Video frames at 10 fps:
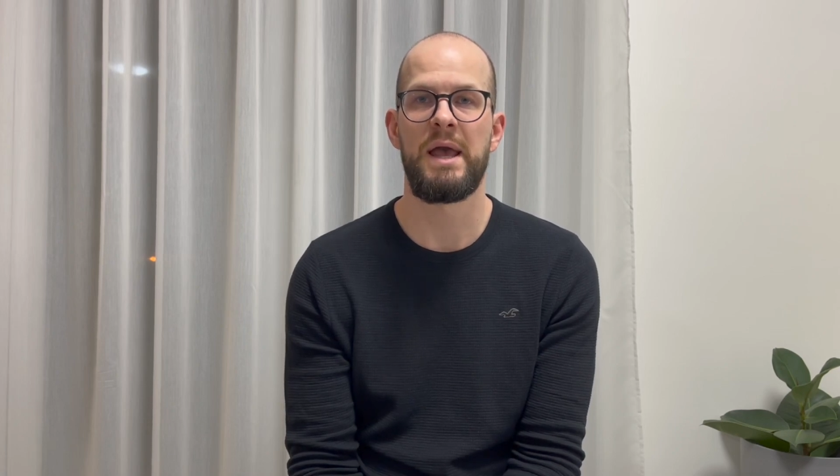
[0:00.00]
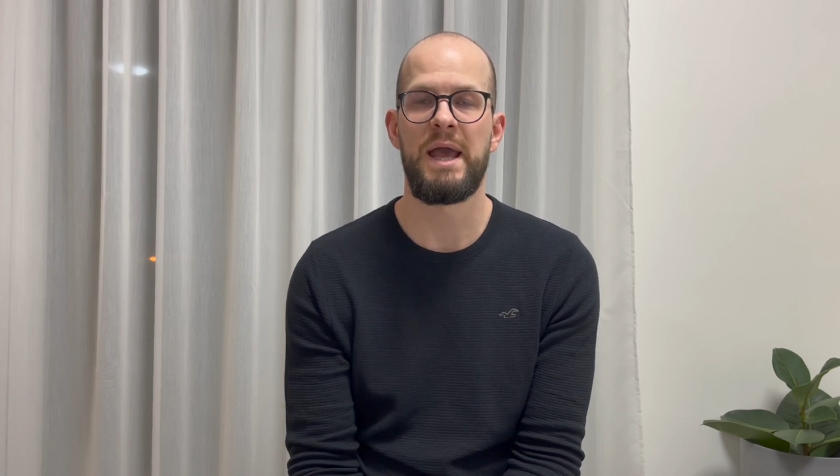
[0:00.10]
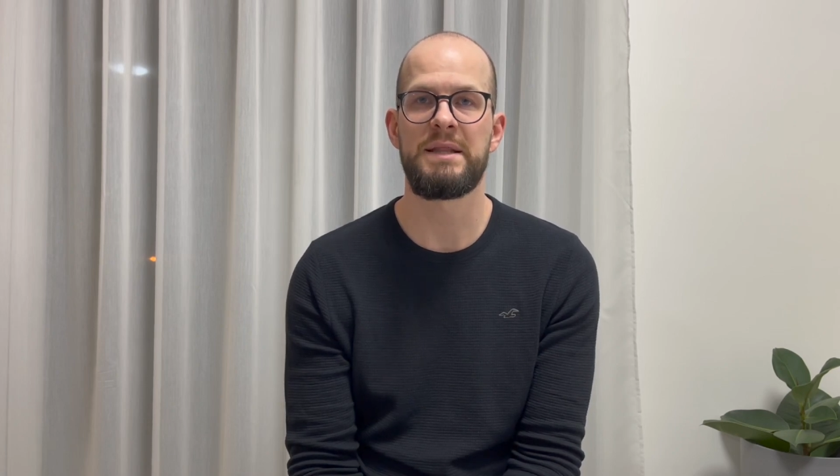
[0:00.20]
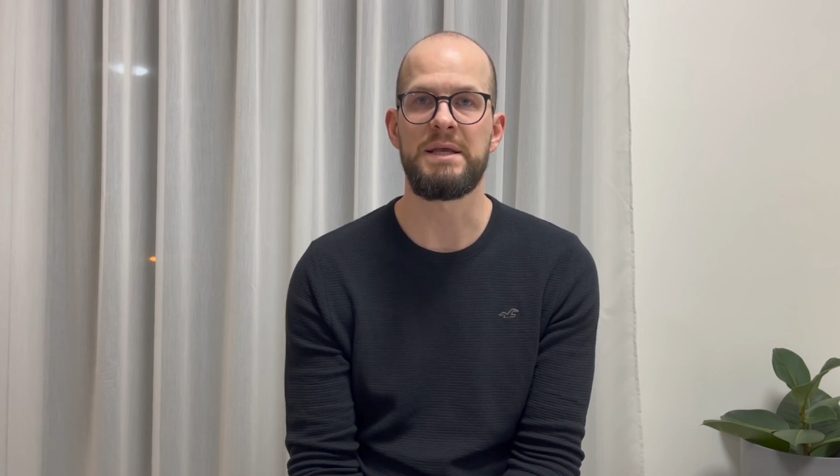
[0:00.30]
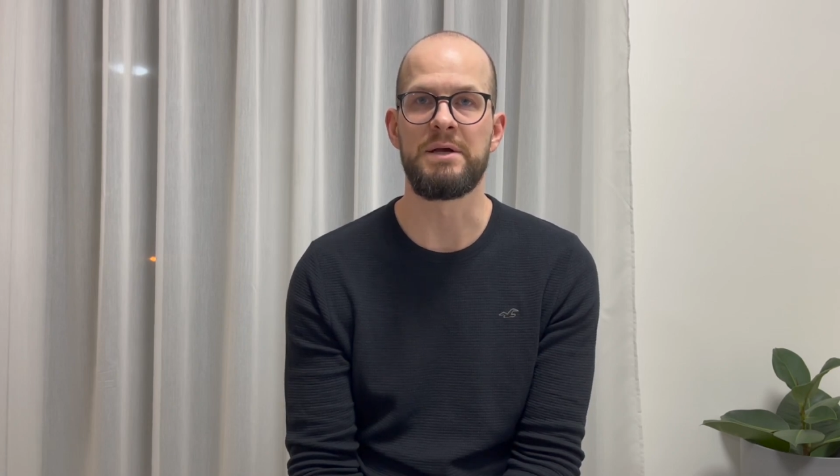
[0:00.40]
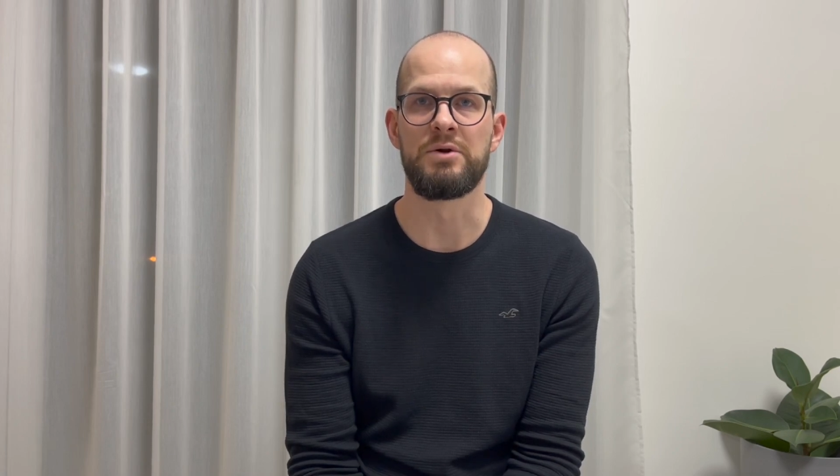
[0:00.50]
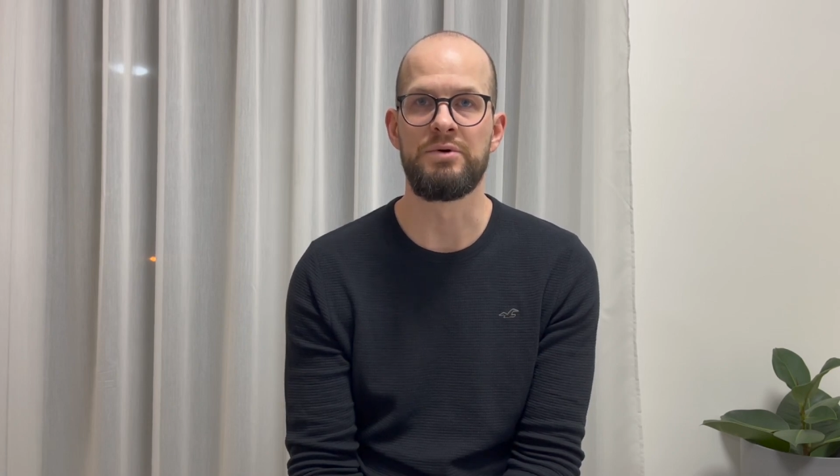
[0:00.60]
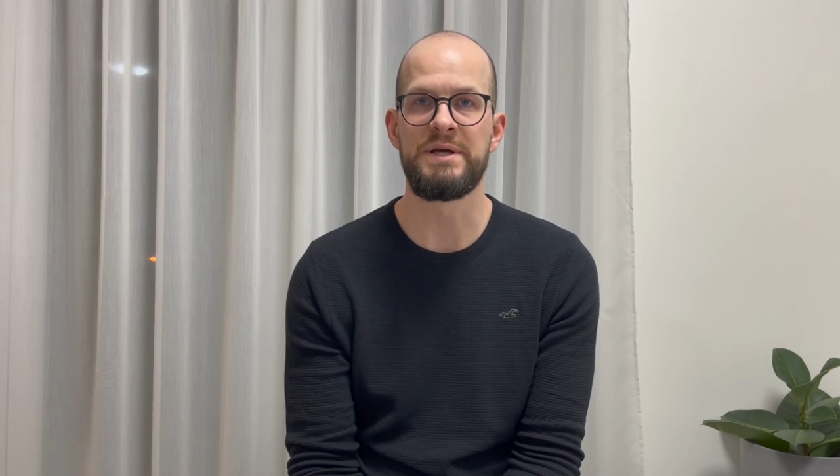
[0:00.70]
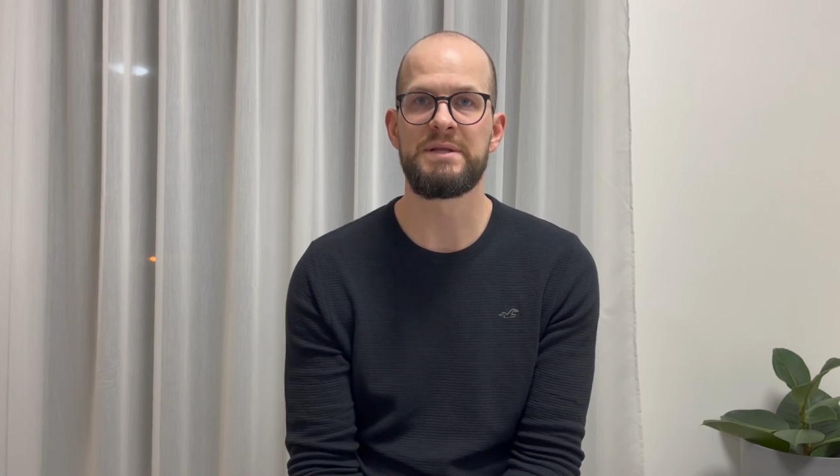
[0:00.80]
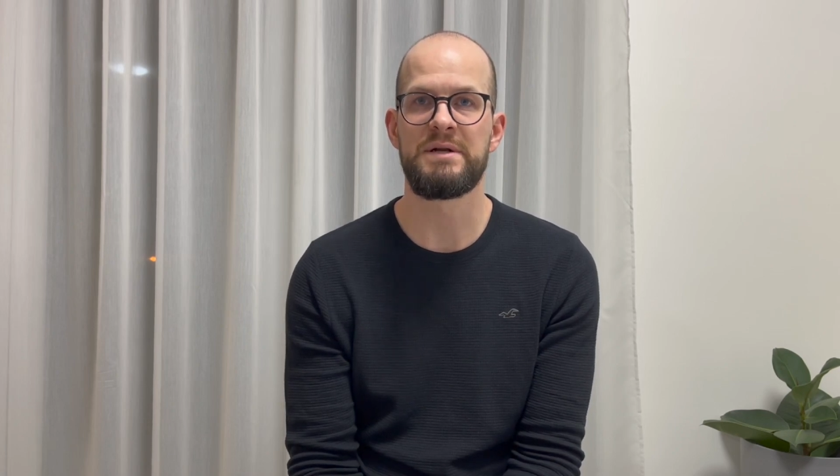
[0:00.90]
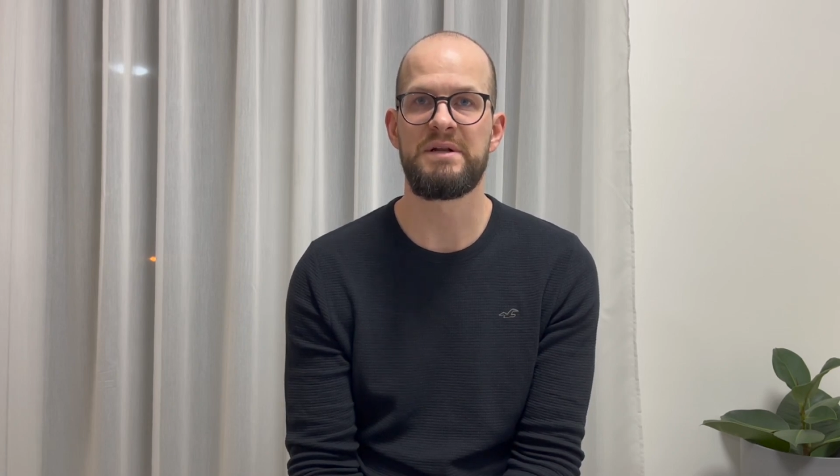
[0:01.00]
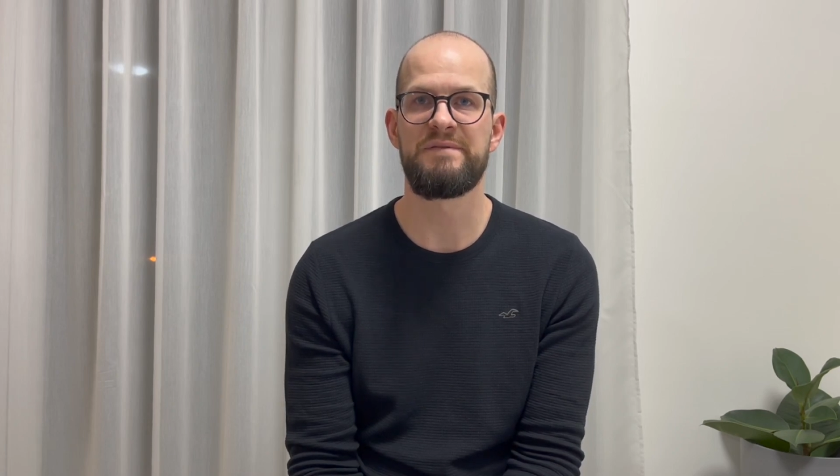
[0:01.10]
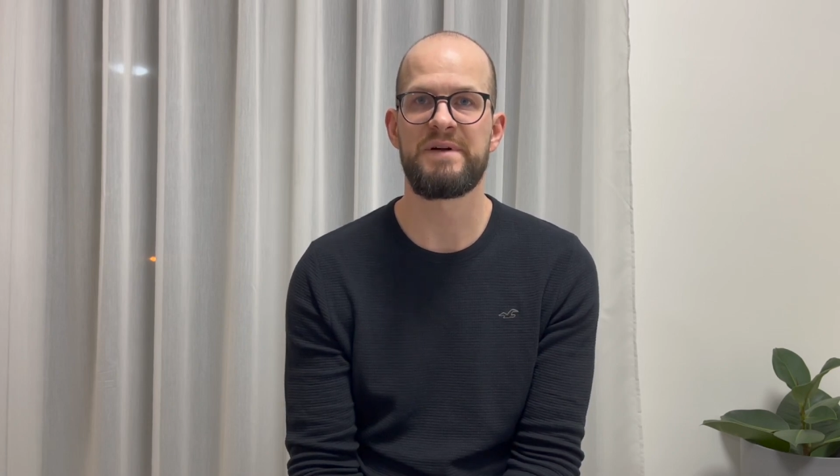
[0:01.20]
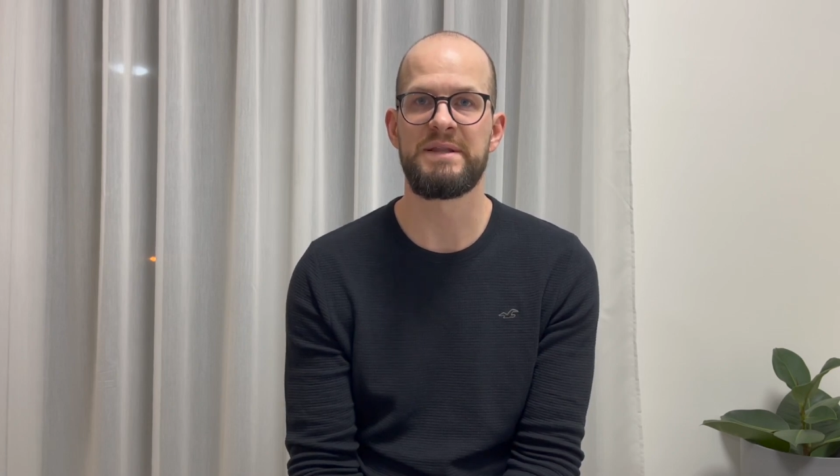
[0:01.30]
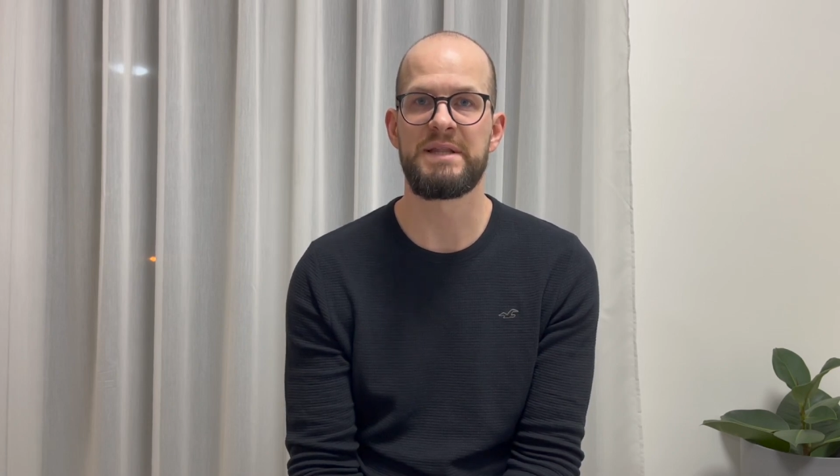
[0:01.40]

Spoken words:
and included different